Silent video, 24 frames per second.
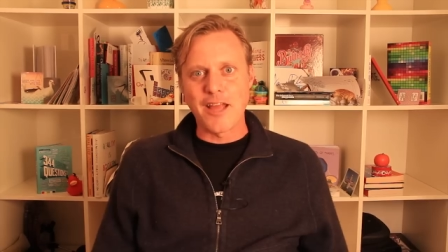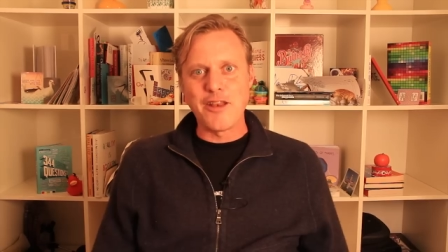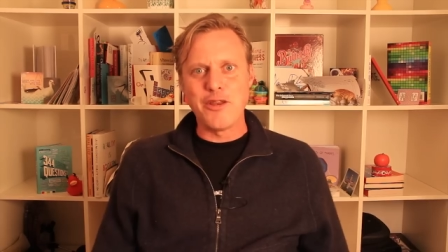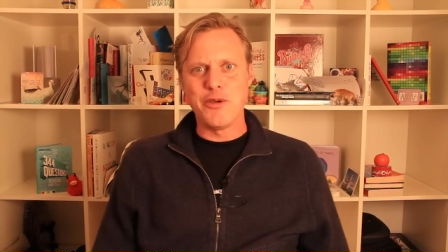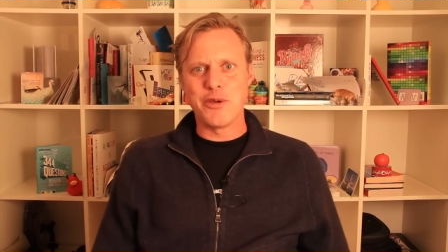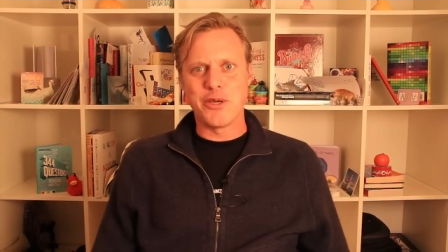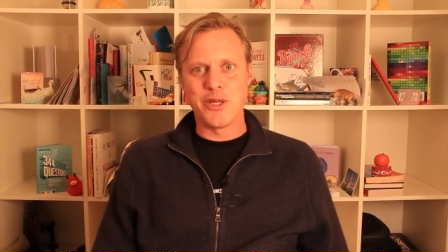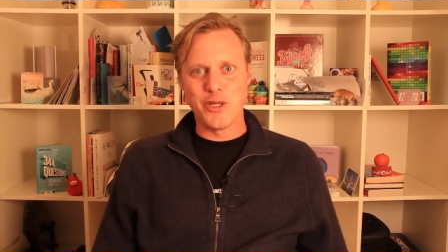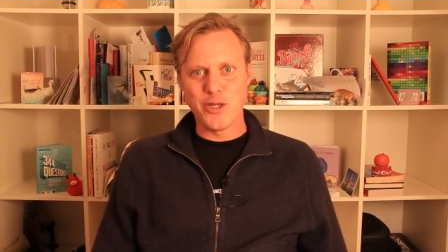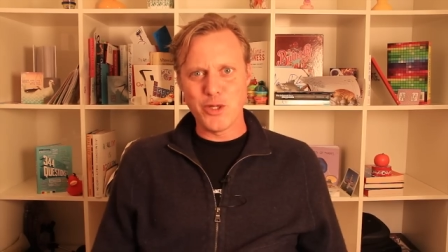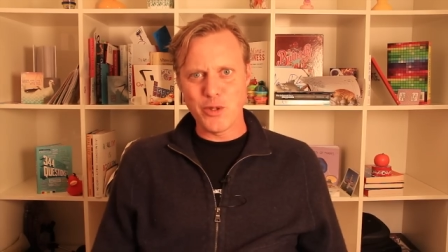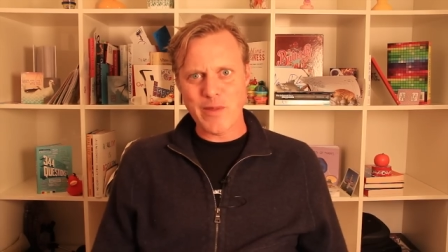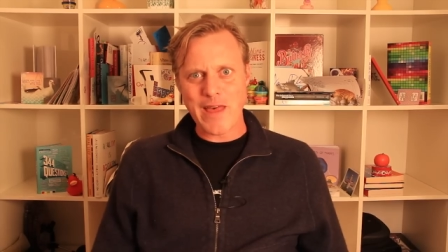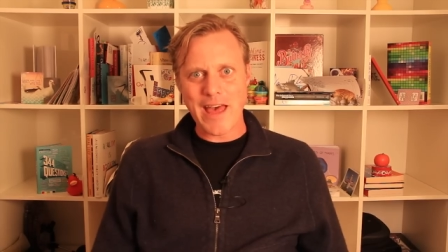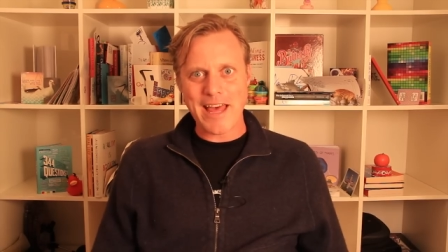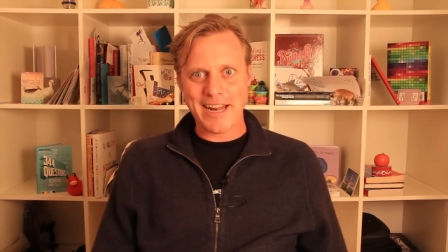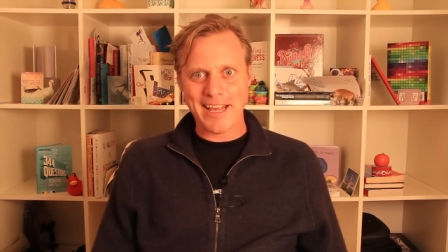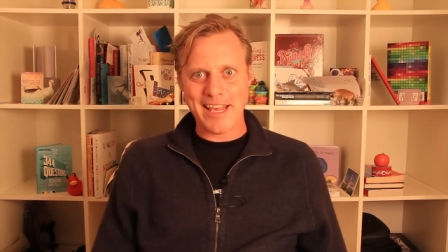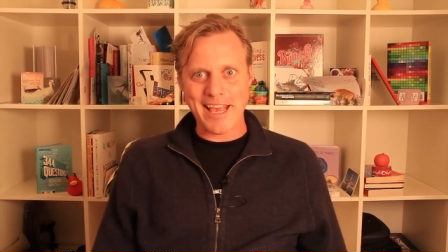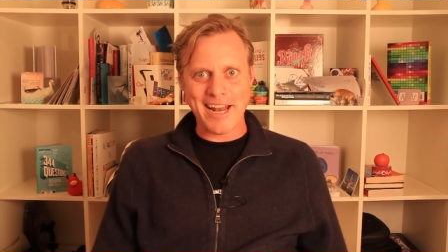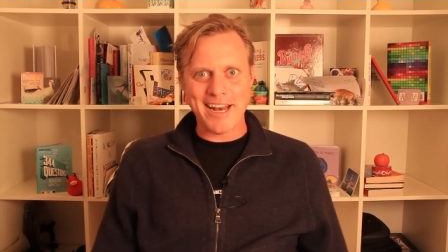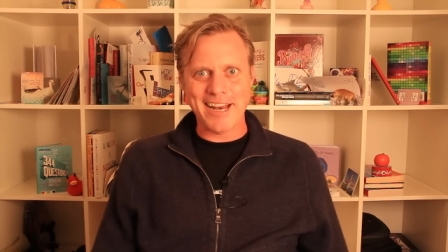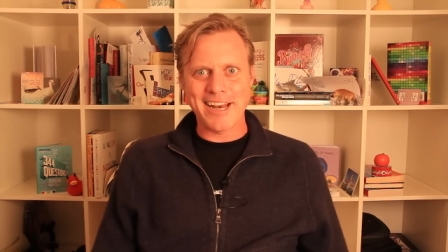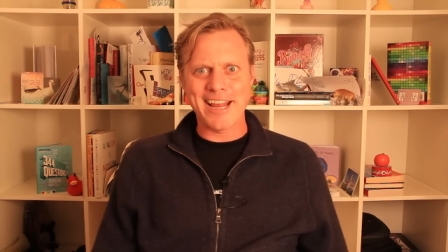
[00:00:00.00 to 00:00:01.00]
And you can do that
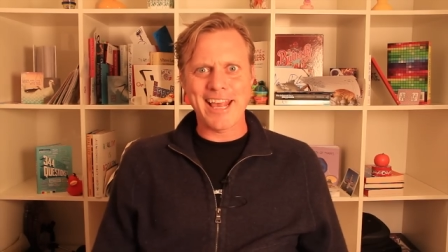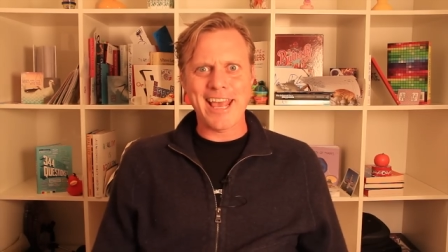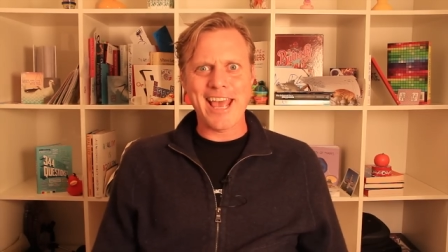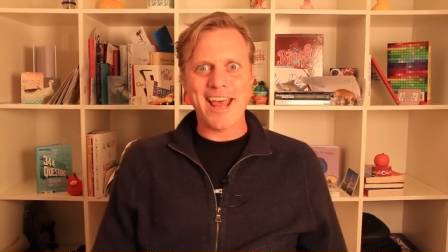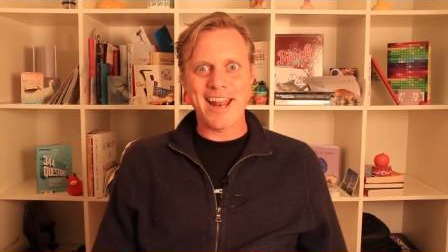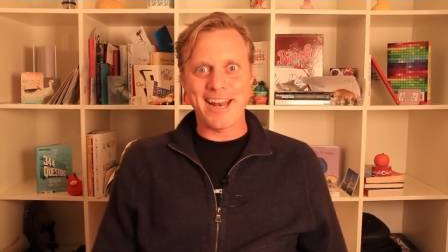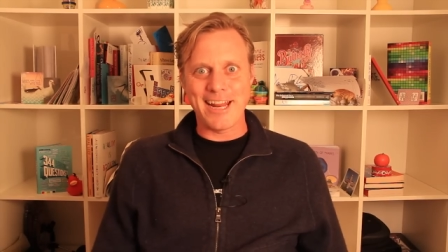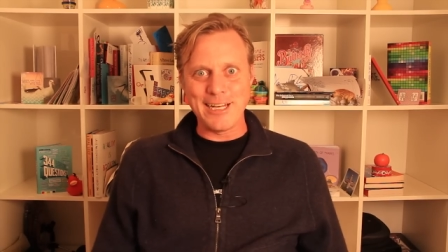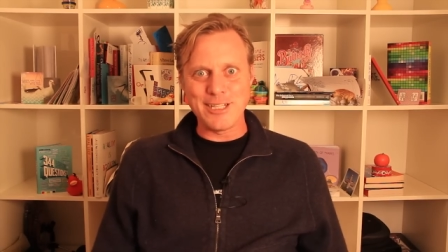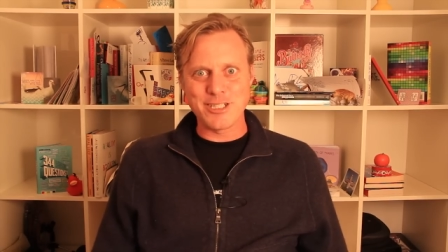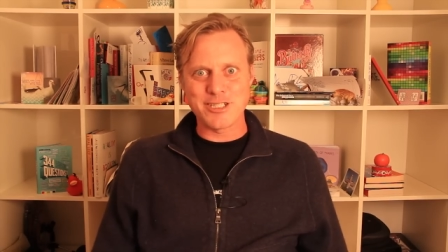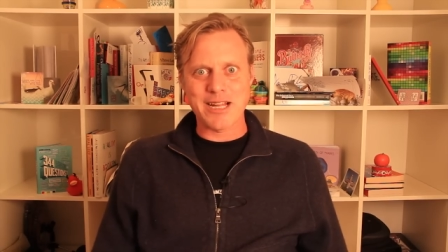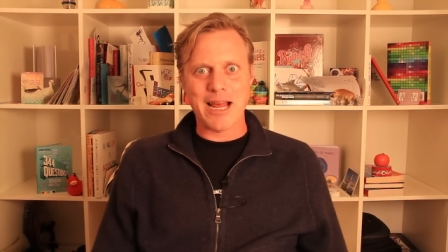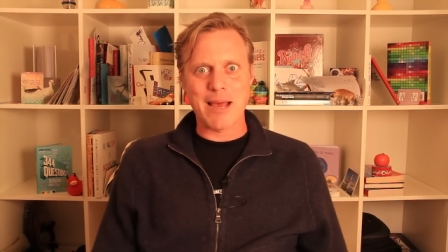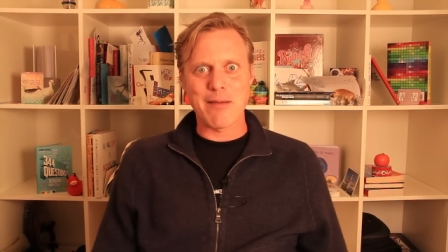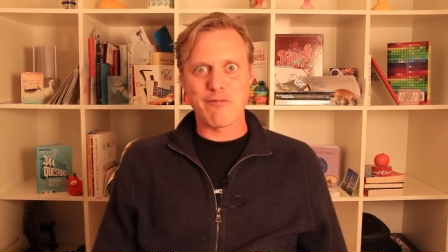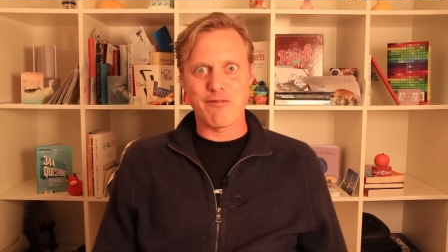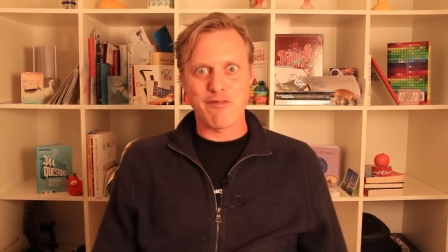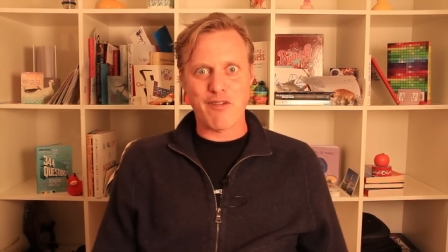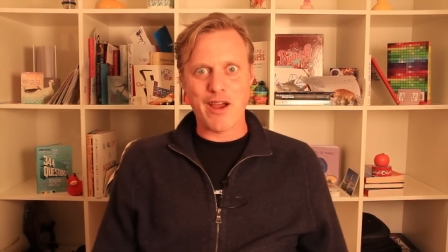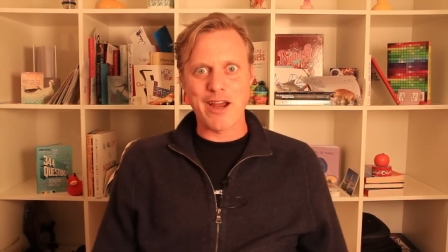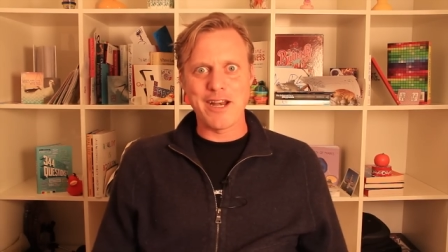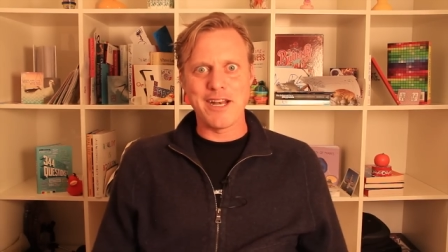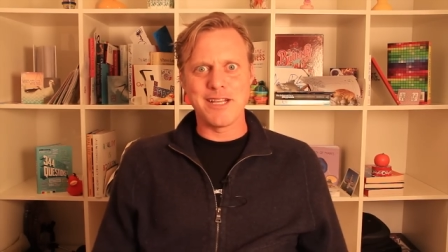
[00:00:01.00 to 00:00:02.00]
again and again, each time
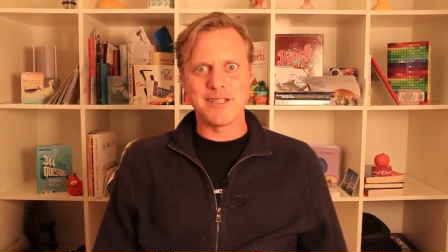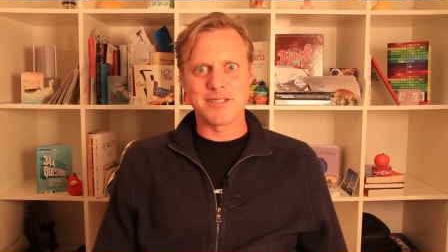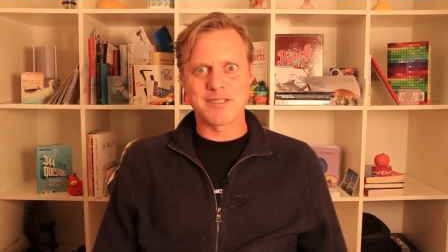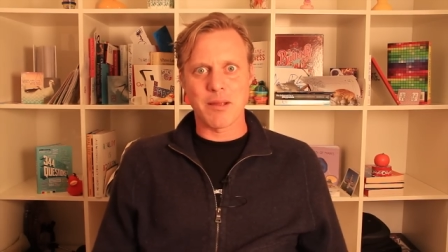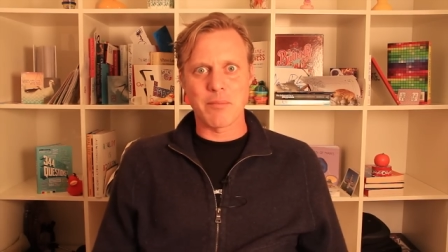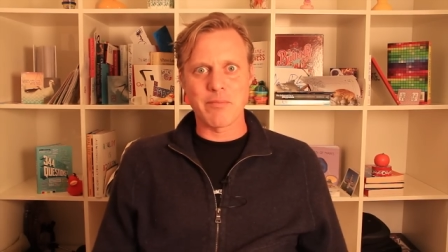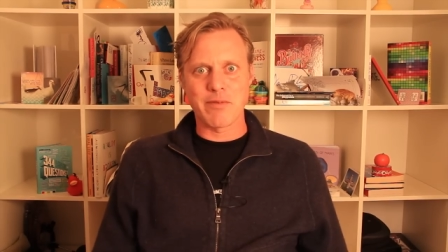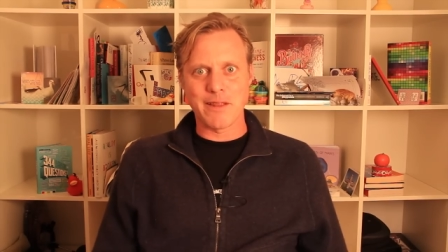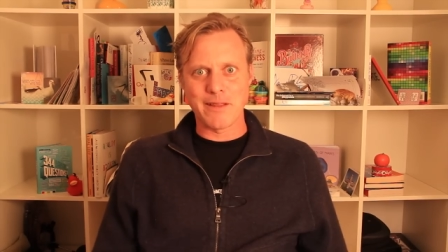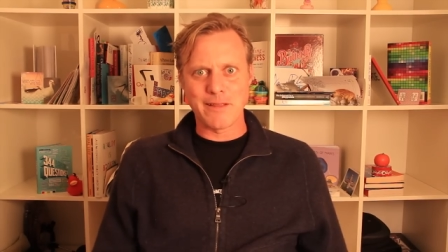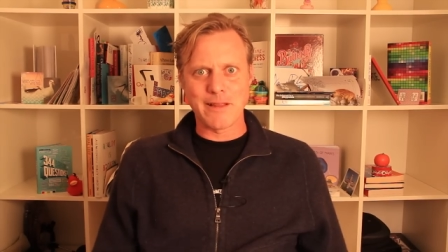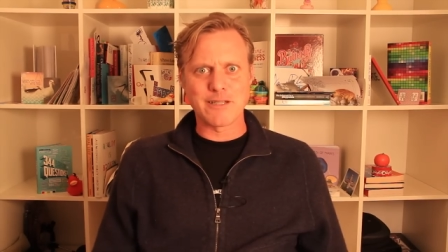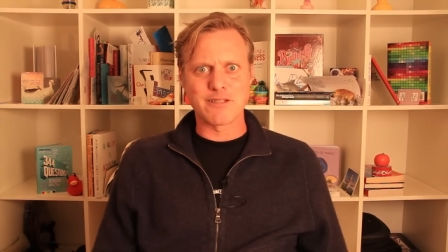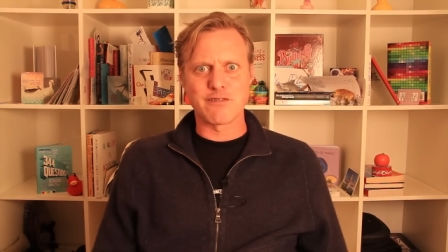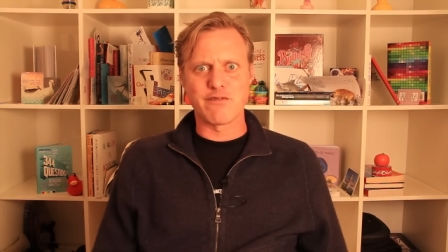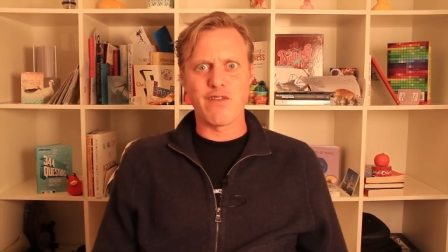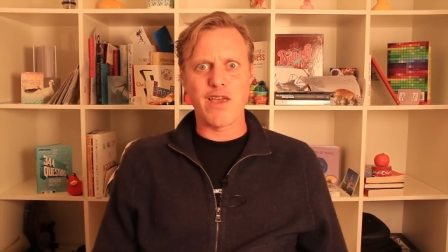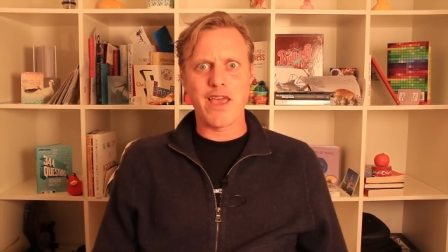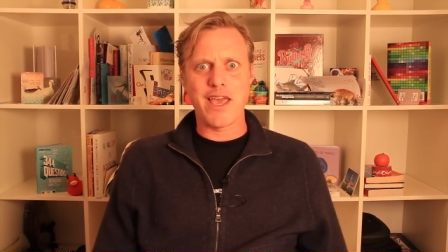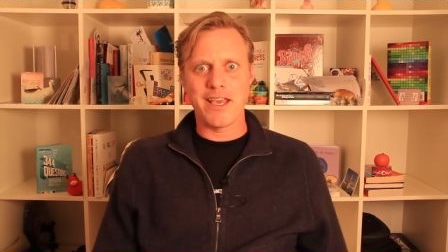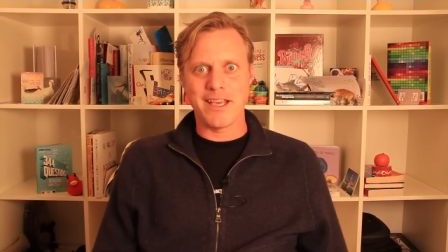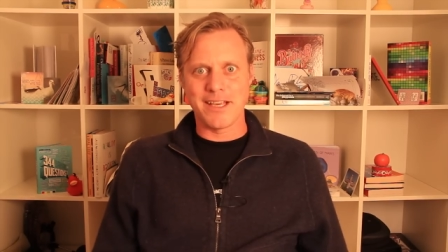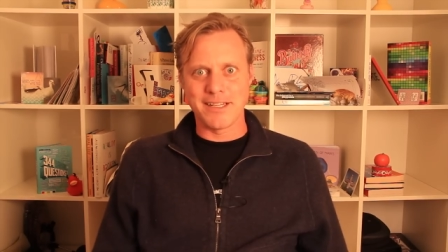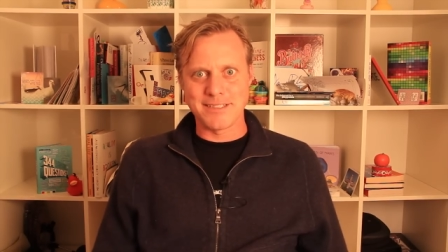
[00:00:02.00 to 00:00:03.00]
finding something that's
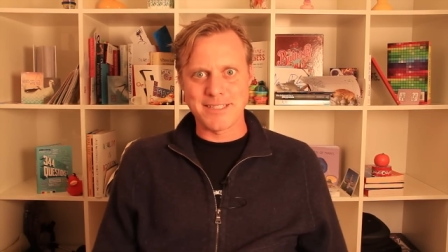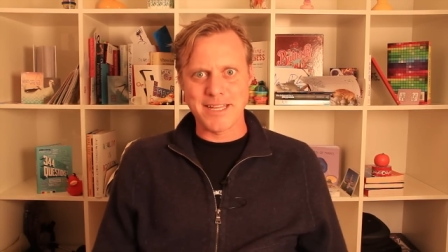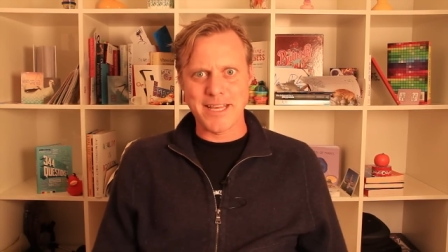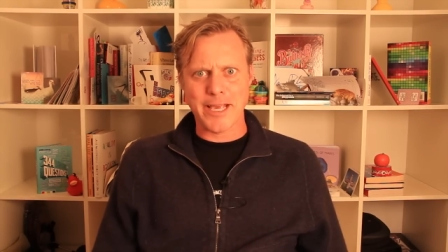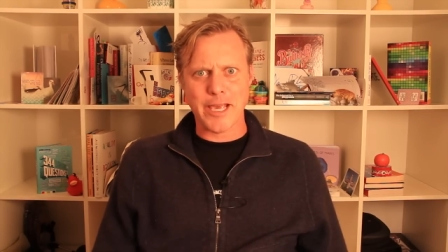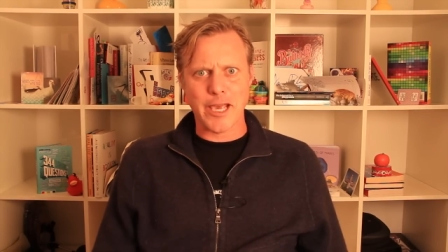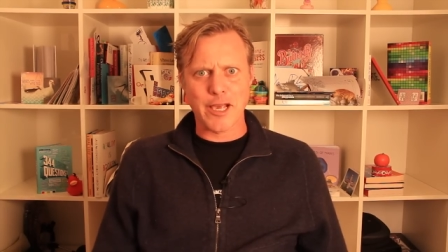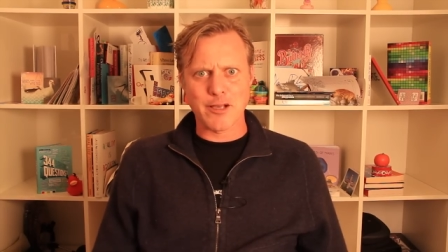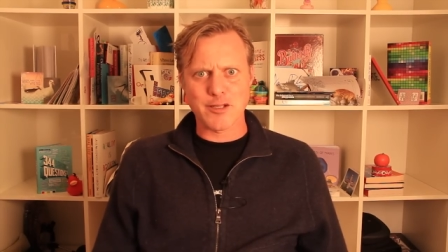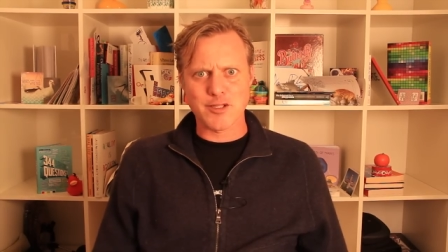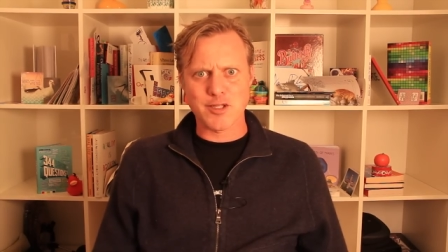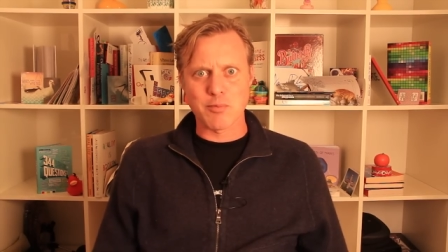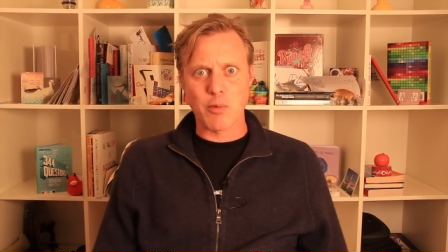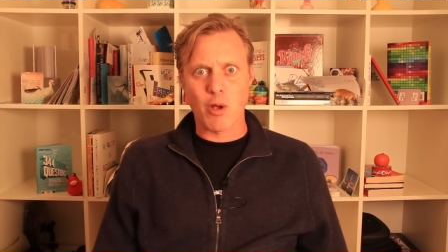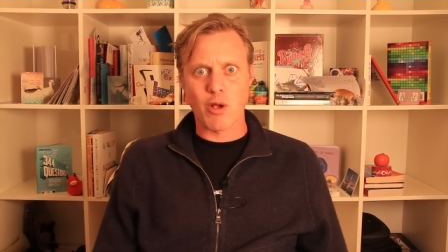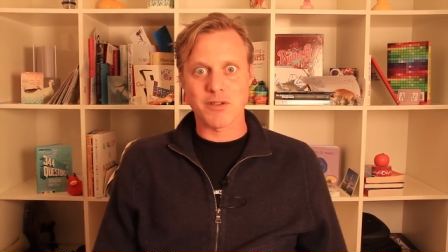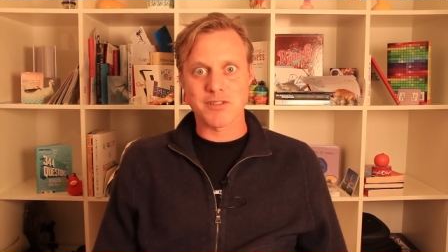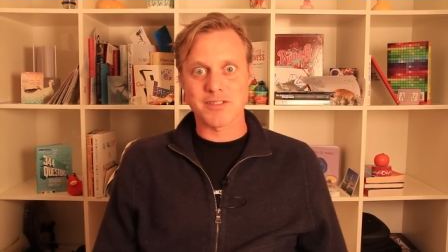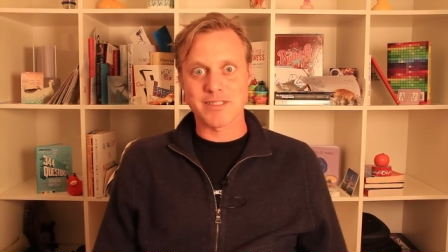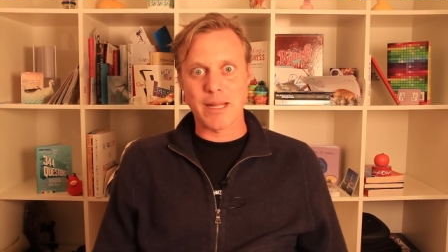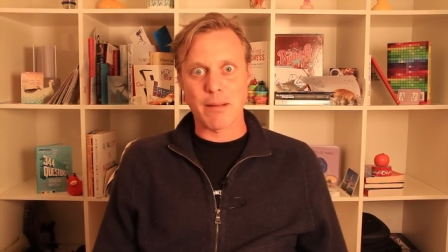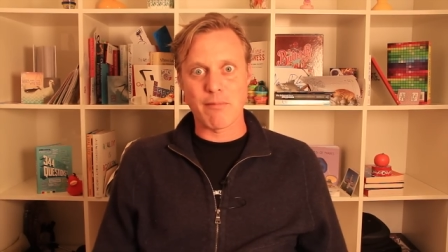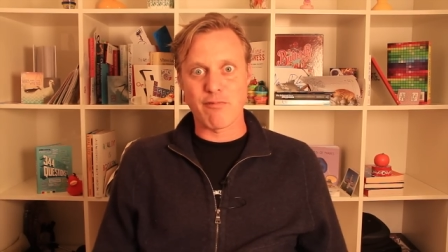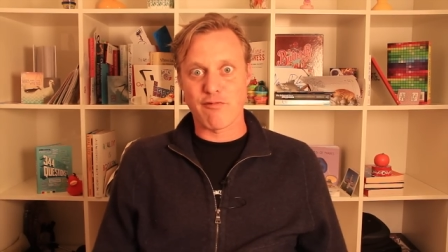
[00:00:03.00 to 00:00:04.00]
vague and taking a small
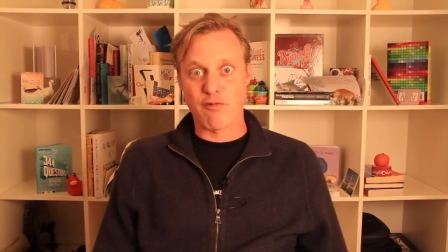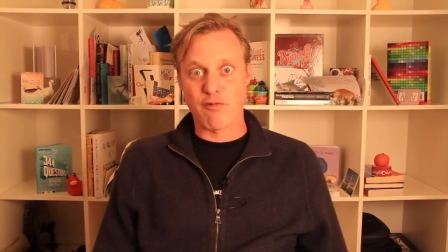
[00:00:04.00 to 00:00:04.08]
step